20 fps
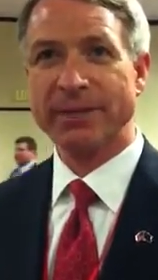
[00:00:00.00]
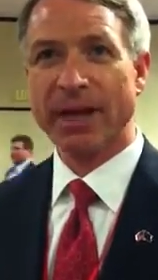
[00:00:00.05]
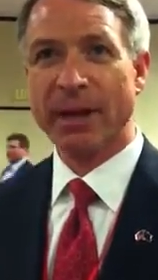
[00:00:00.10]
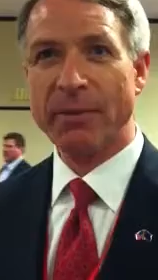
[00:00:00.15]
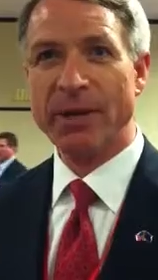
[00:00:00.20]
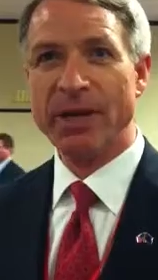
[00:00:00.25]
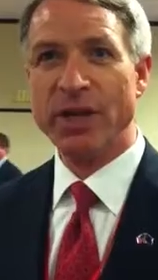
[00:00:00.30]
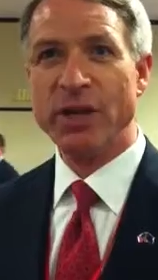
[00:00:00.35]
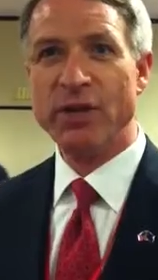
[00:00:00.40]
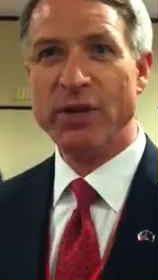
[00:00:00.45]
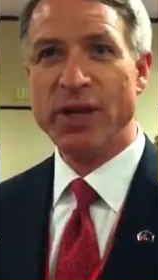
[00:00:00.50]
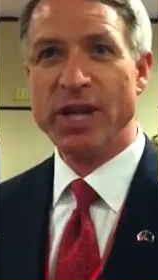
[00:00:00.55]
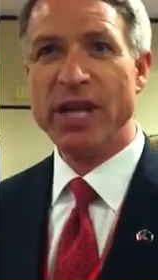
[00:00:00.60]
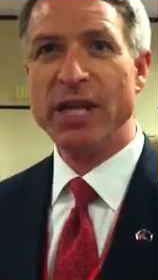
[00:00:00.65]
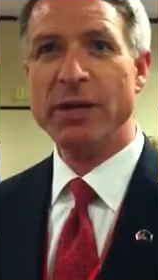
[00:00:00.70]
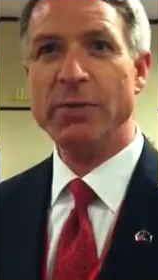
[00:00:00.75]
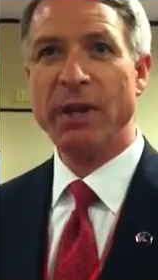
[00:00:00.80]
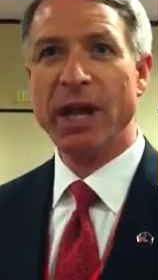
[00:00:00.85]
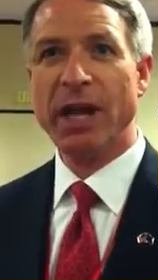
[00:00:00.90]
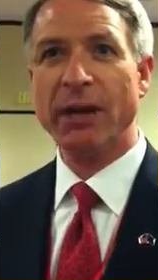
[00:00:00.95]
I mean, you
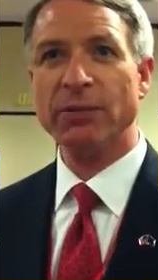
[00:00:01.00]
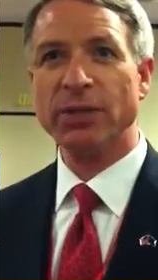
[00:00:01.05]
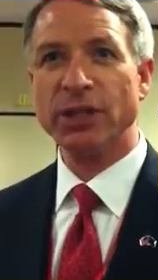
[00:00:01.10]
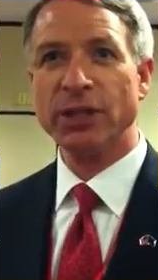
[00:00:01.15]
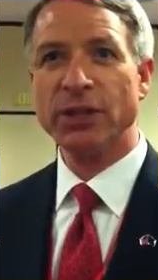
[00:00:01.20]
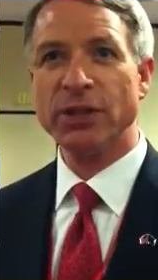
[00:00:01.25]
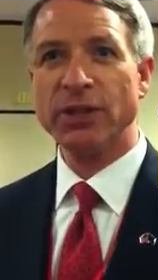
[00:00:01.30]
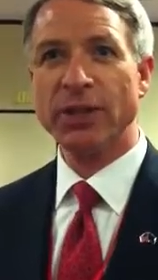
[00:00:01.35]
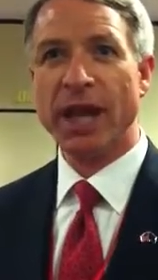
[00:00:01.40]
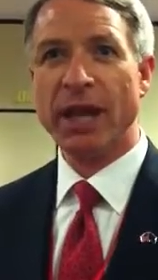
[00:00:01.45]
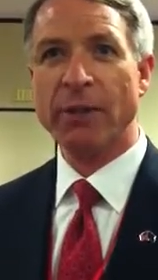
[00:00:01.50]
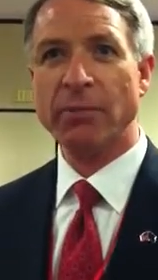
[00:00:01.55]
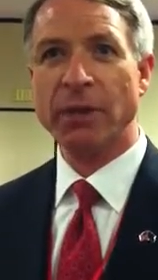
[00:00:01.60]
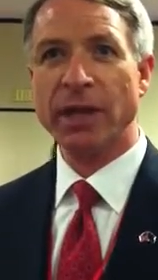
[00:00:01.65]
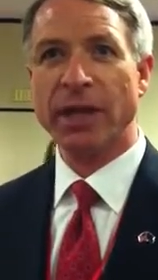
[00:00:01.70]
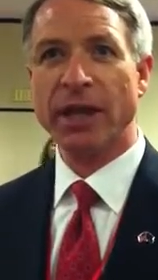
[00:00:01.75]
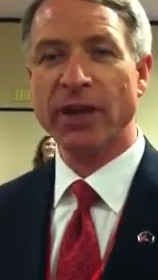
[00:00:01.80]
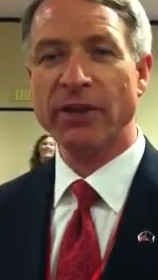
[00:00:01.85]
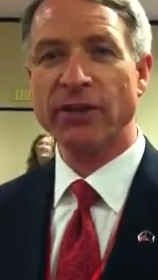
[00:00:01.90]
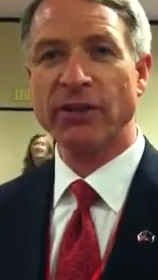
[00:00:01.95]
need to be able to do that
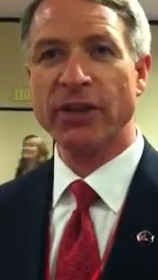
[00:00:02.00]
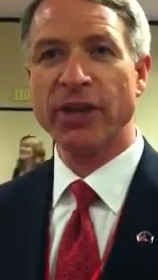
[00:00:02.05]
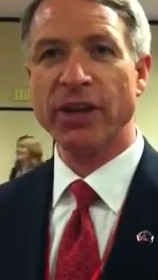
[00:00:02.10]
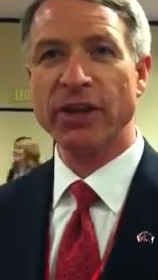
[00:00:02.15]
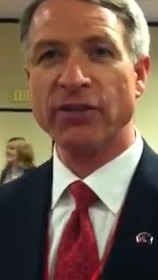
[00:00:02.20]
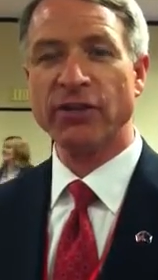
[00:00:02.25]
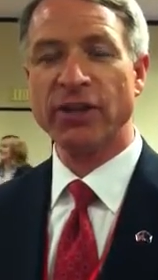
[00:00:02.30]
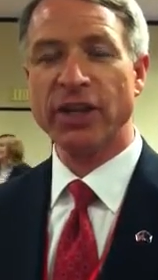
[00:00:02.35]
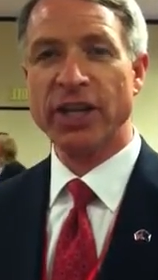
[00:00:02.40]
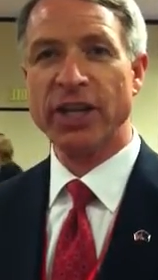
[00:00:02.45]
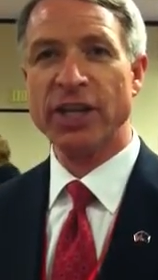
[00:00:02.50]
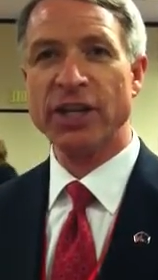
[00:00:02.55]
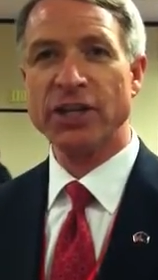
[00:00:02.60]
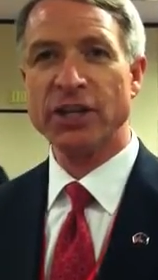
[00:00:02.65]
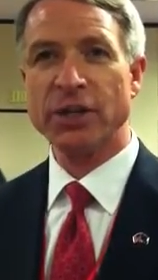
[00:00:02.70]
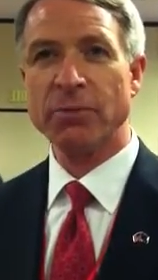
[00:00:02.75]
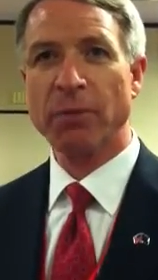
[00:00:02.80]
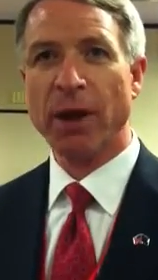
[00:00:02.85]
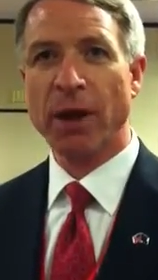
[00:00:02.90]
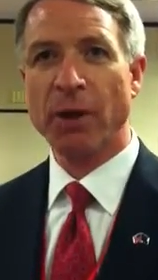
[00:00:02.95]
because it is the
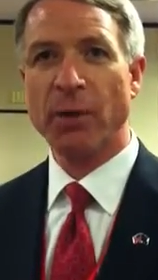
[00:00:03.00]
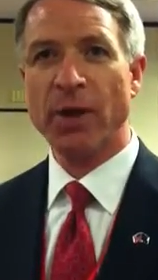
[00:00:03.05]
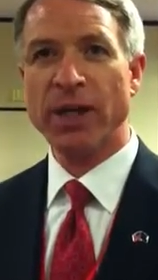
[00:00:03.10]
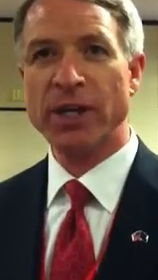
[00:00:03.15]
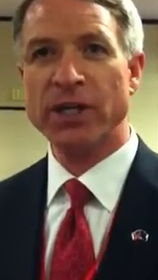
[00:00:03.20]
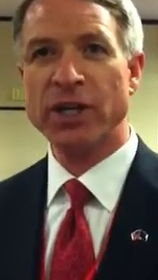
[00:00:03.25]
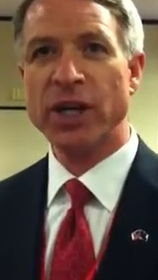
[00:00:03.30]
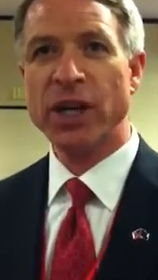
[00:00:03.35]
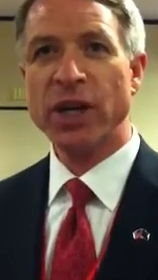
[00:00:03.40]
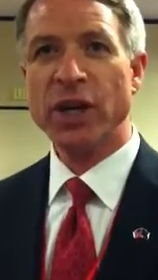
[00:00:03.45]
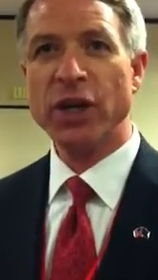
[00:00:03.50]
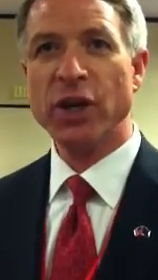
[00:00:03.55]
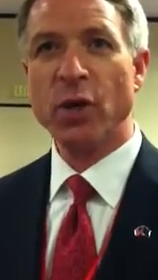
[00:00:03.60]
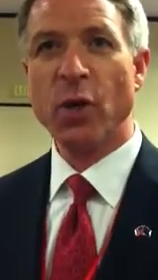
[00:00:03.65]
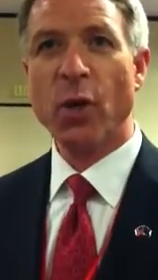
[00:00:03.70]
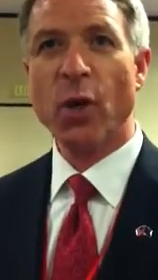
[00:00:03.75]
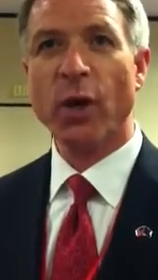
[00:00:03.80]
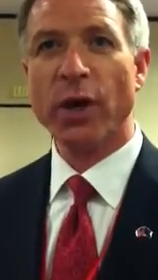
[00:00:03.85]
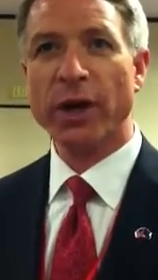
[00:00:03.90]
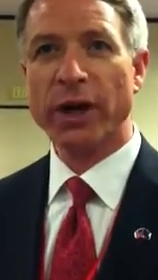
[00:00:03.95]
engine by which
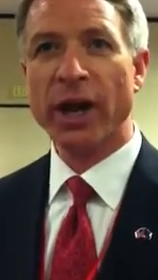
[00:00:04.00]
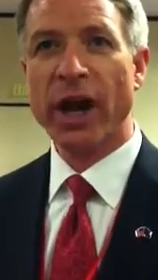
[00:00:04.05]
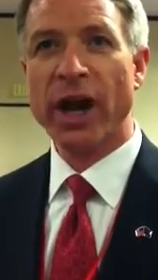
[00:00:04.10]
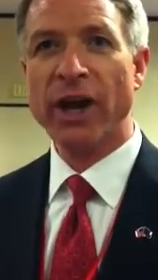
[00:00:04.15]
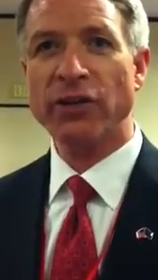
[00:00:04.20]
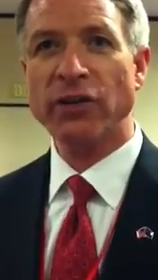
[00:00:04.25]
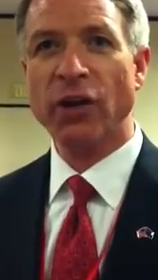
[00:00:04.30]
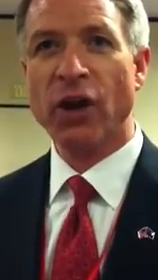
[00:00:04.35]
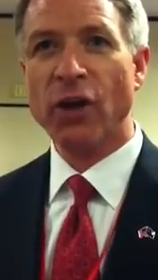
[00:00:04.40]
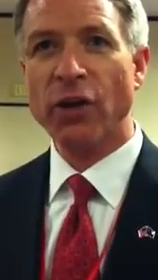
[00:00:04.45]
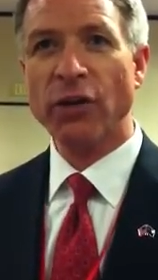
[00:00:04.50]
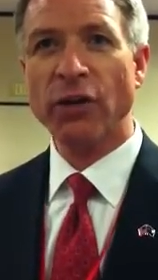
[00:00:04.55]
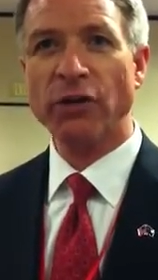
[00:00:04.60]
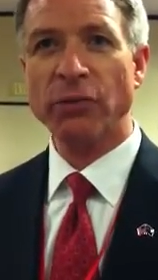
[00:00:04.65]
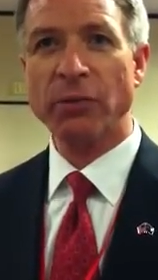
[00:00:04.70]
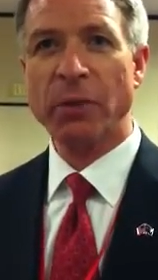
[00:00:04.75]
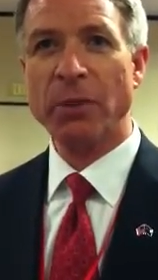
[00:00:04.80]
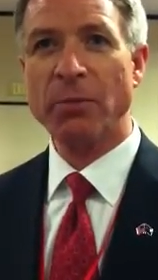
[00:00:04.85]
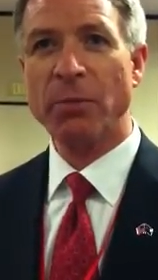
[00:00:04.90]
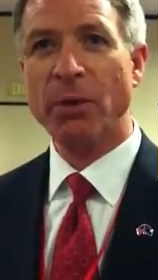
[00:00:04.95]
you organize all
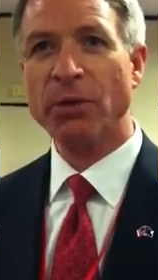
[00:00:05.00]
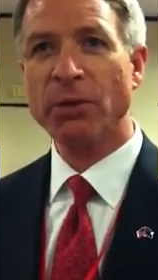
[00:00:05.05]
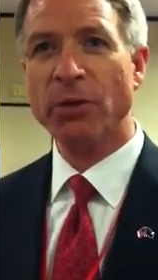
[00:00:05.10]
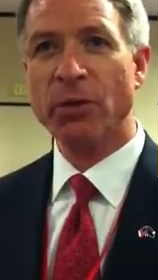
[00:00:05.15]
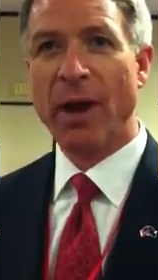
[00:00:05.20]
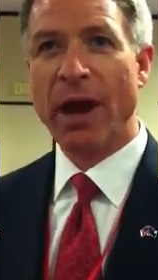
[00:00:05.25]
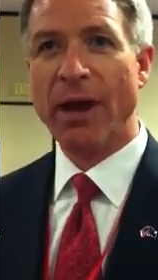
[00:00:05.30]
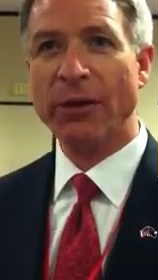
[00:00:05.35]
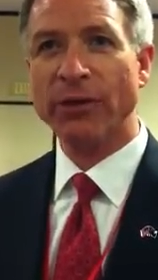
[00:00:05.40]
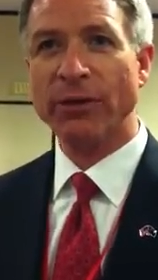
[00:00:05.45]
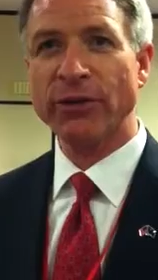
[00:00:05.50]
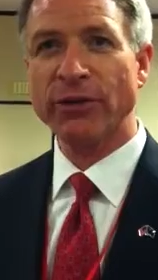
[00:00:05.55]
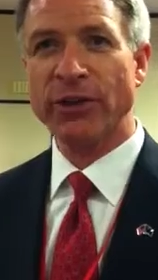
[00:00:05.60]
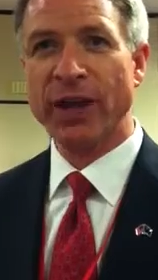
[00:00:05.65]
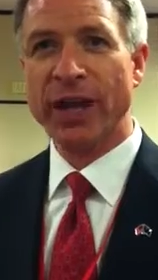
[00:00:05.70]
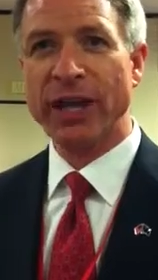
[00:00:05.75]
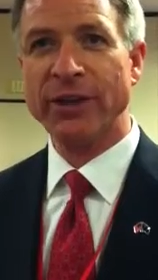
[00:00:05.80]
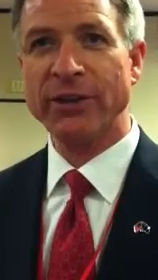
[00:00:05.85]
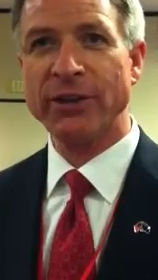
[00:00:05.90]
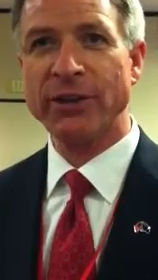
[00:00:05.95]
those people throughout the
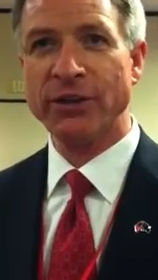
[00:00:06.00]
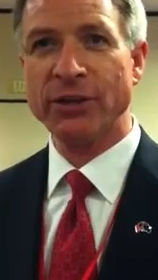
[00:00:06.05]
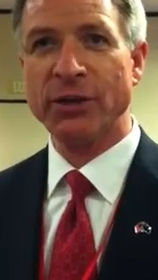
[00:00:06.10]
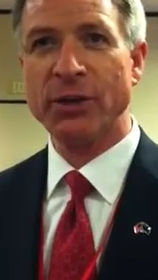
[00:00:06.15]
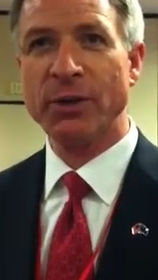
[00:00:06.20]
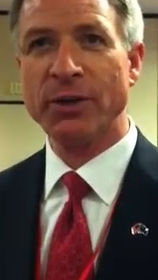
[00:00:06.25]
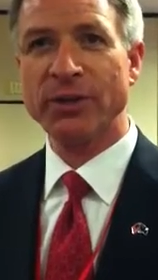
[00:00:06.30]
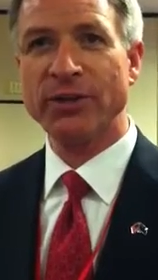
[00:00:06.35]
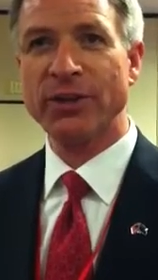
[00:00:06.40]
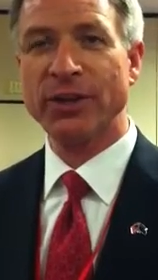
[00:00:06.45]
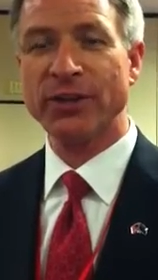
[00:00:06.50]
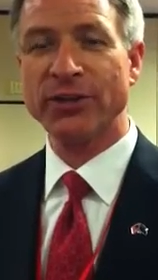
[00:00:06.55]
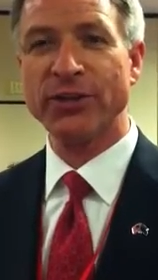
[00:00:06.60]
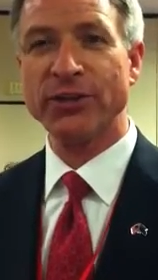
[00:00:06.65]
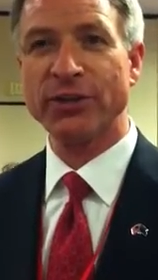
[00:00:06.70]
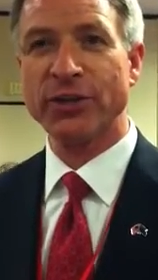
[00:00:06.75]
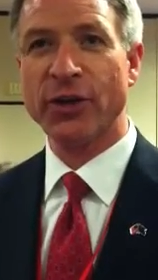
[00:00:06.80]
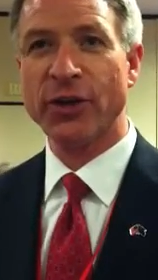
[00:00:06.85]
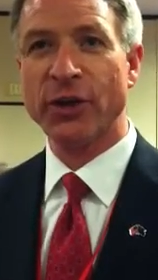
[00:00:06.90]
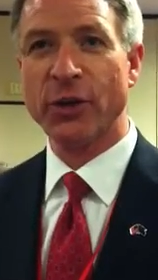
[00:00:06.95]
state to do what's
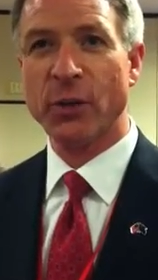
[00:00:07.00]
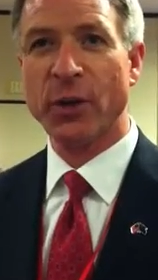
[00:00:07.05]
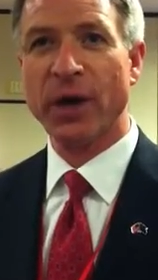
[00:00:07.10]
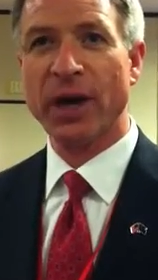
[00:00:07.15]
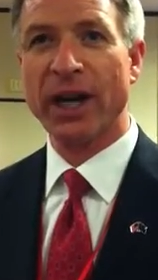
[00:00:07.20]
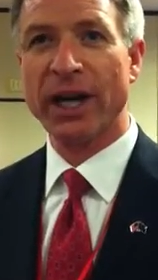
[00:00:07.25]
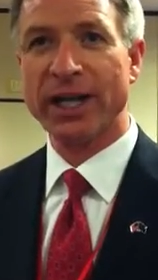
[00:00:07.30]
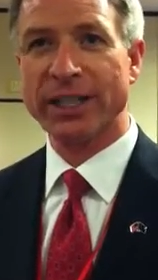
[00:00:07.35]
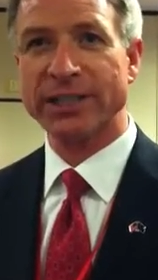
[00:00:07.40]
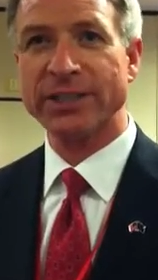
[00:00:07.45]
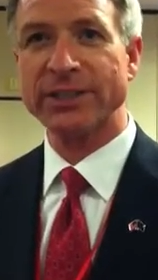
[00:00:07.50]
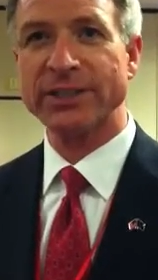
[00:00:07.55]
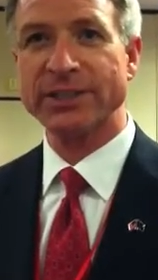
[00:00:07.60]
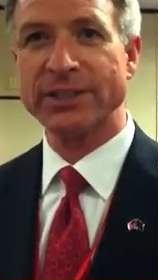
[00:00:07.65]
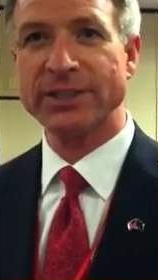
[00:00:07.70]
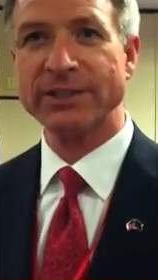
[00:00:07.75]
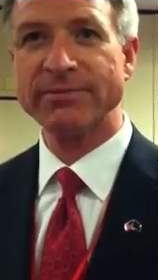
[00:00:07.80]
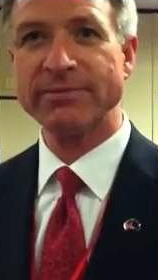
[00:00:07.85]
necessary to win elections.